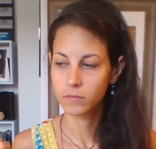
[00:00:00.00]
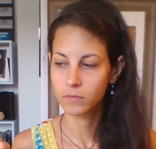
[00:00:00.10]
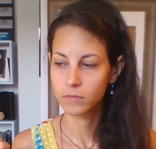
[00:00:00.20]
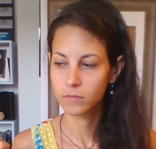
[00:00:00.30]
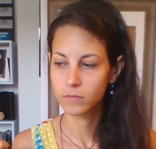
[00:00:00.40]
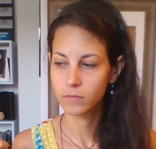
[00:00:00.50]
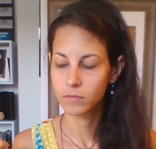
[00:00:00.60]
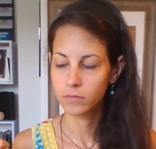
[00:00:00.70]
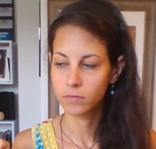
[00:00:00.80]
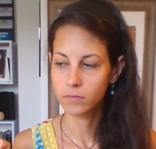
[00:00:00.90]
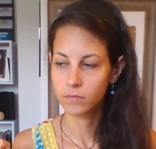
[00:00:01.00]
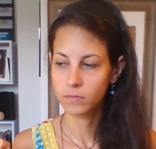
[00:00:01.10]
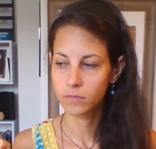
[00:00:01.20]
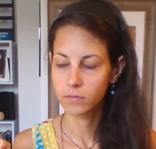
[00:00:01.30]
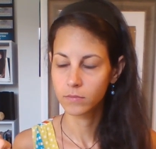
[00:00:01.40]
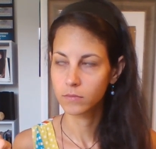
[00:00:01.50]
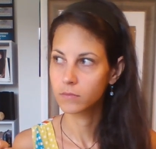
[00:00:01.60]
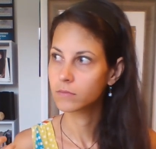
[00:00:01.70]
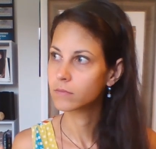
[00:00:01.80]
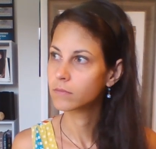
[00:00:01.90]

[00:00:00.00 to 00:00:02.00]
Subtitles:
No one is speaking in this clip.